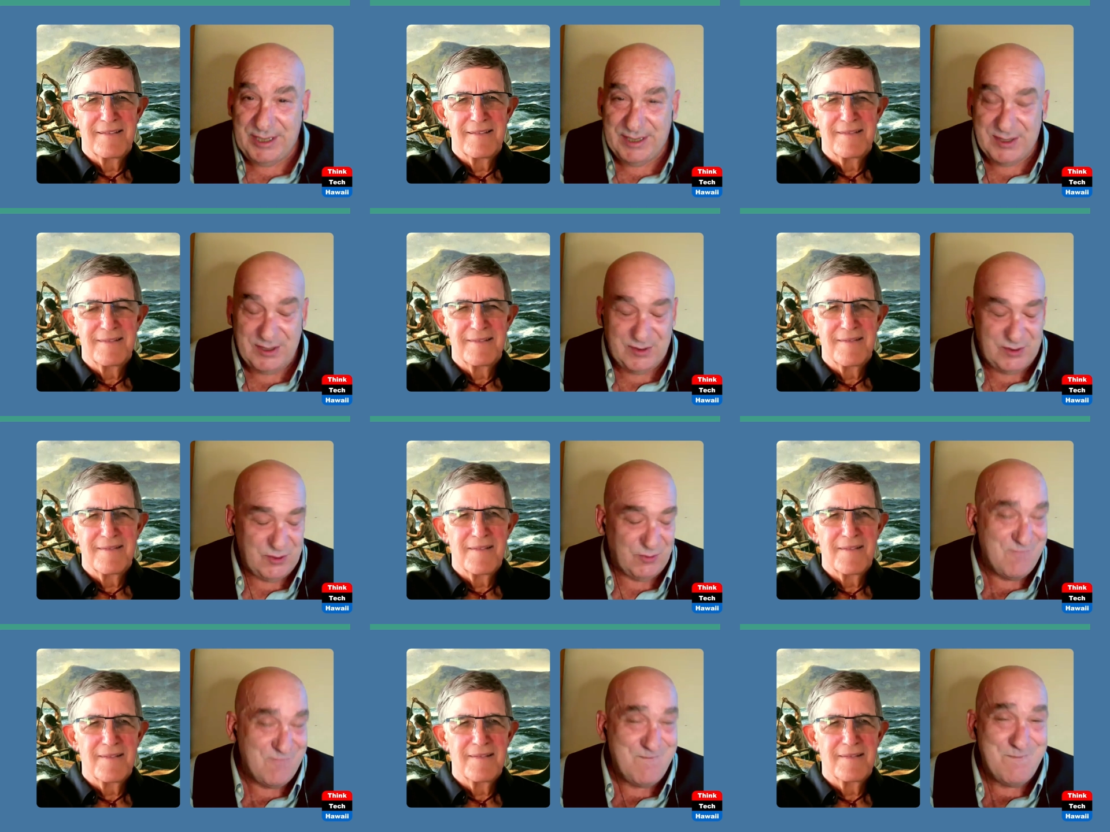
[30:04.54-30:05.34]
Speaker 1: is a
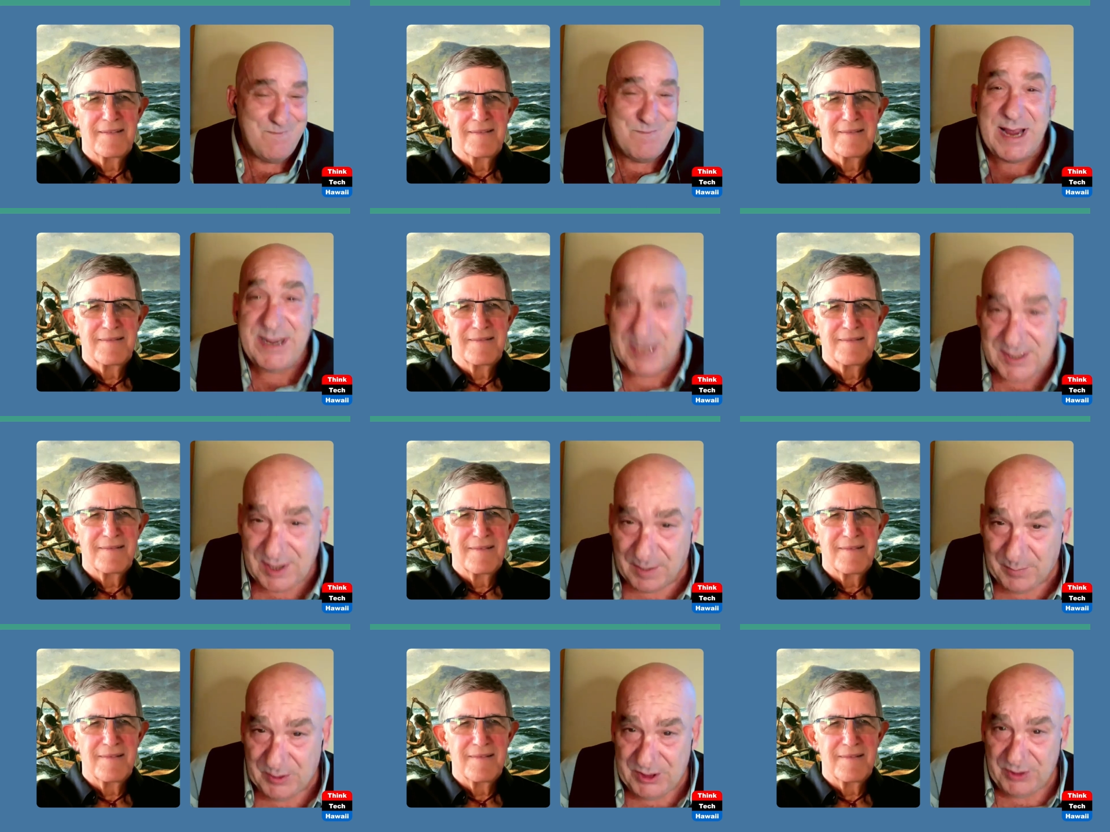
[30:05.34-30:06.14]
tremendous
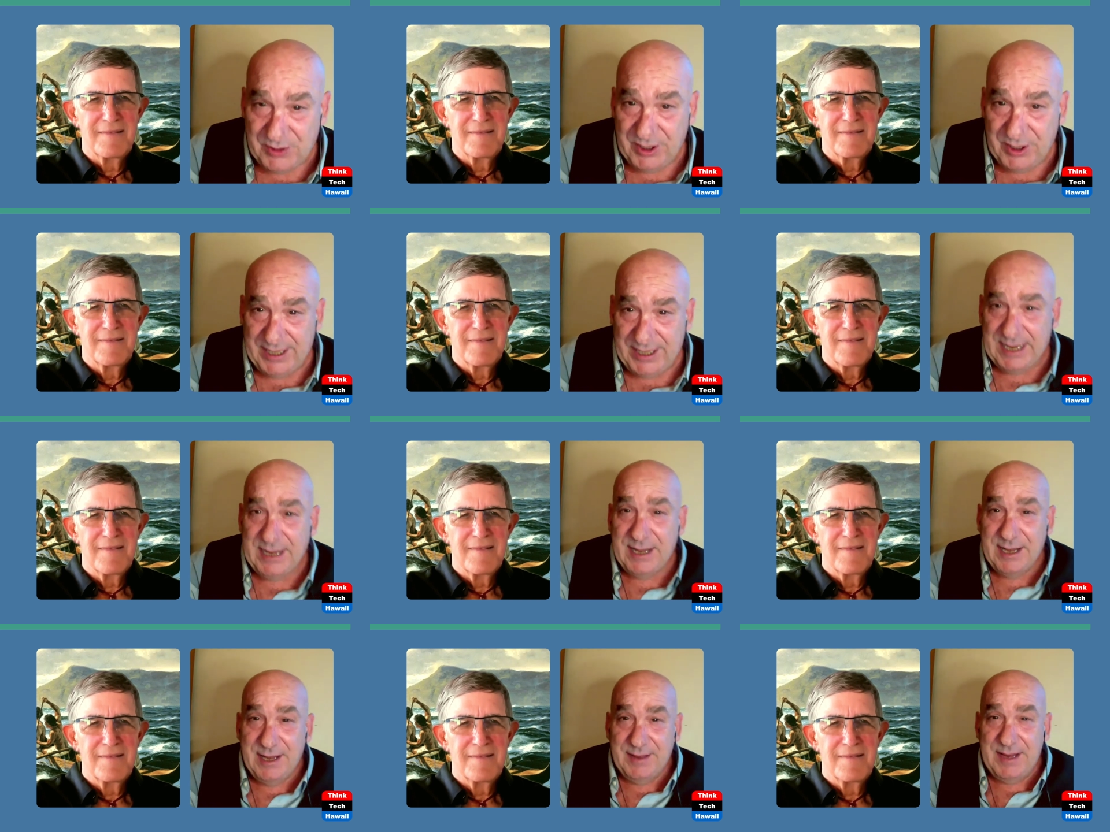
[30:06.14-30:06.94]
opportunity
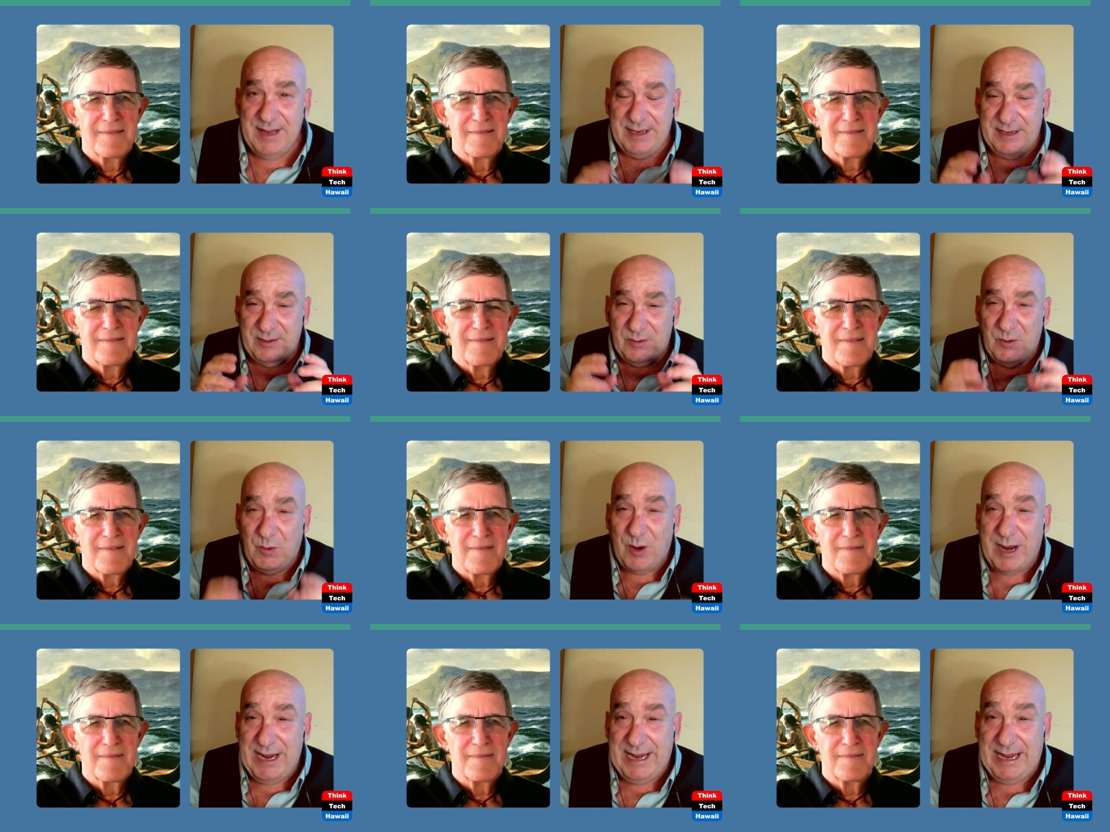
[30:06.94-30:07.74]
that uh,
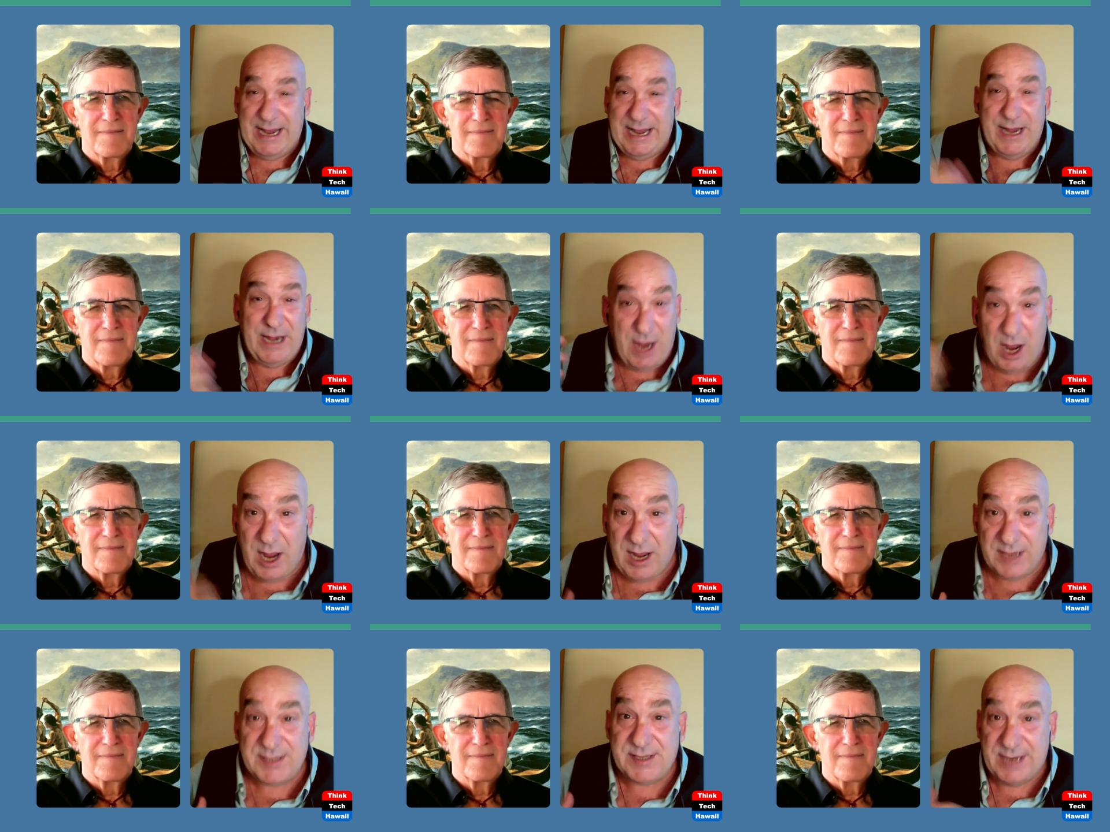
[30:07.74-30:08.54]
Hawaii and
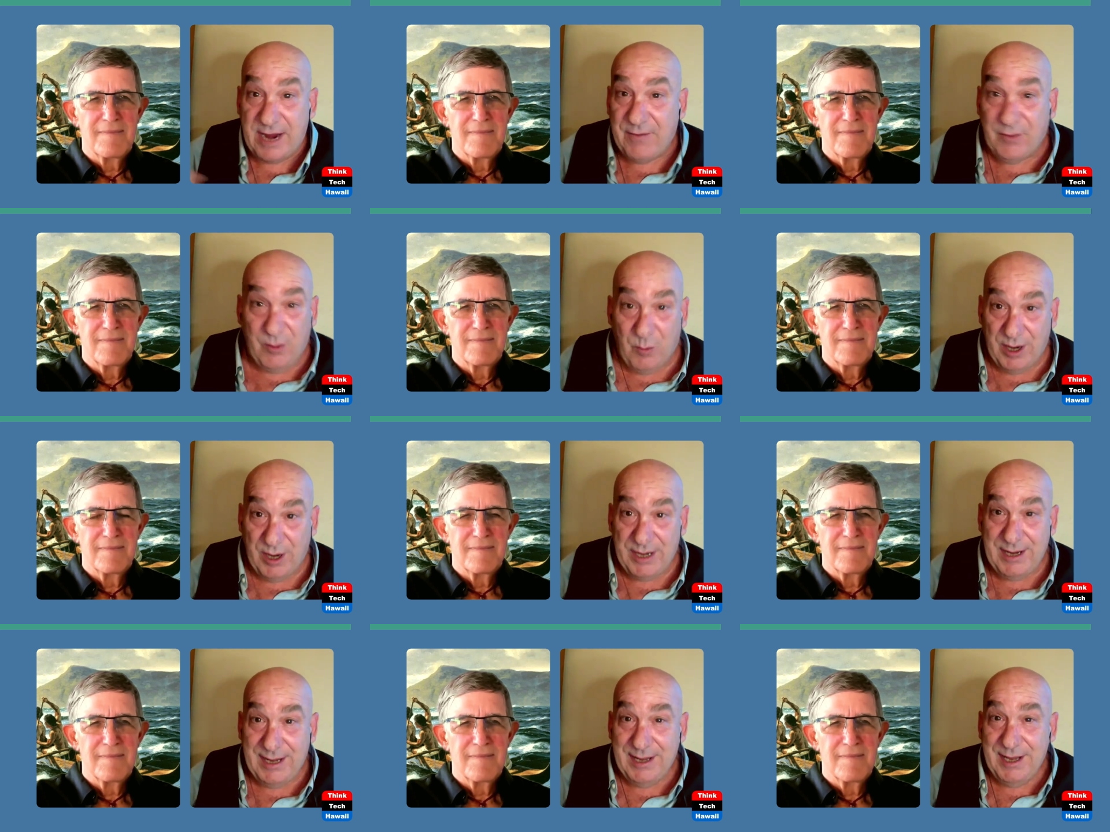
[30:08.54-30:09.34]
us,
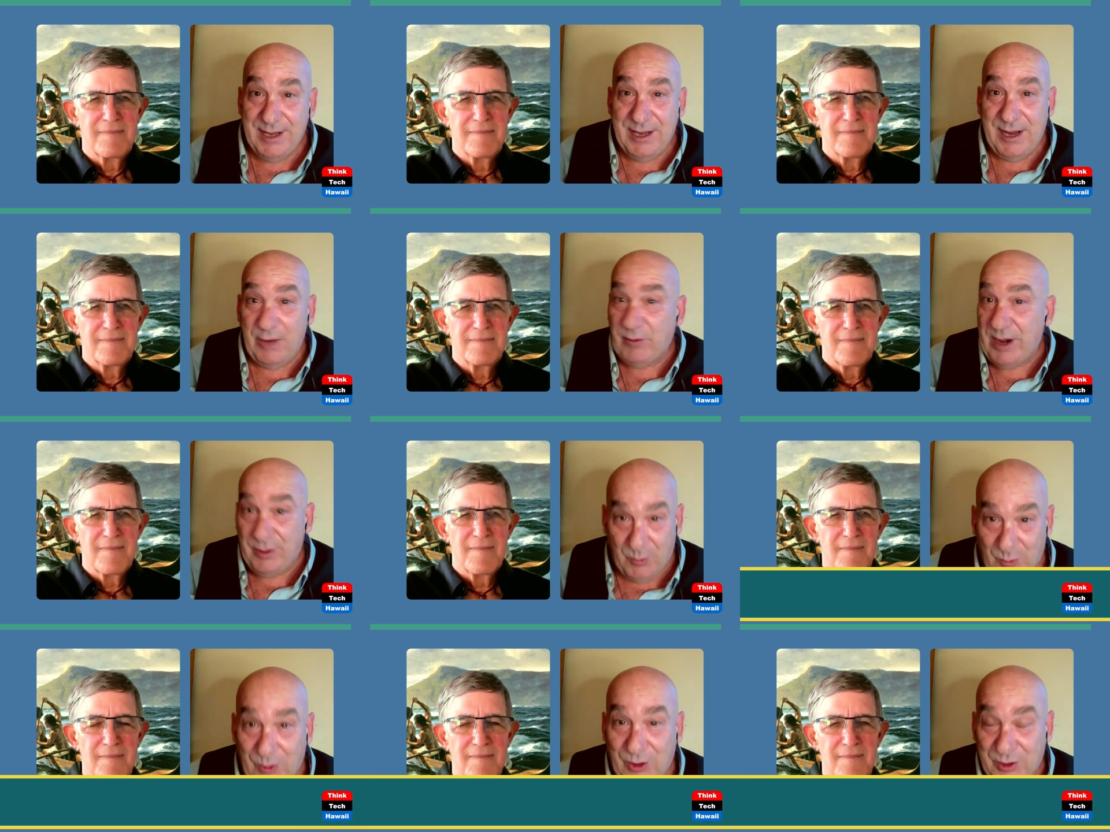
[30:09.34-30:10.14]
everyone around
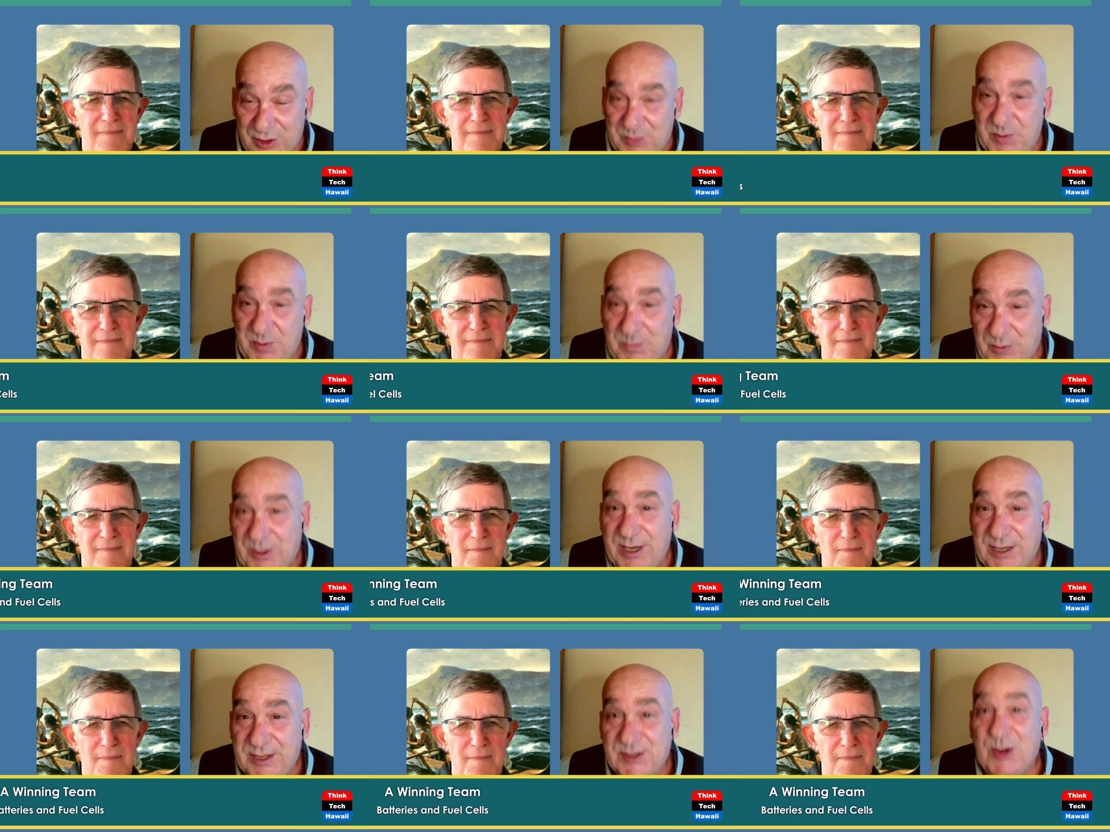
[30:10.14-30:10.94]
the world, should be
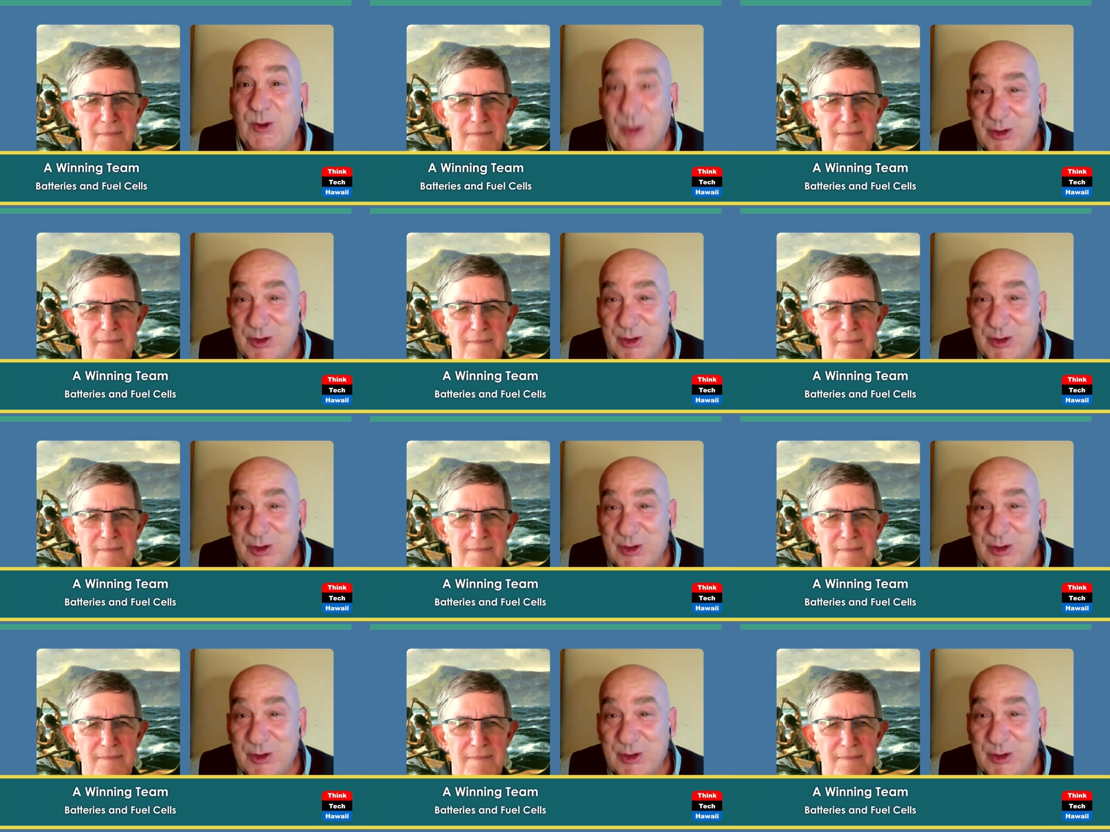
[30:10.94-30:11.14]
putting solar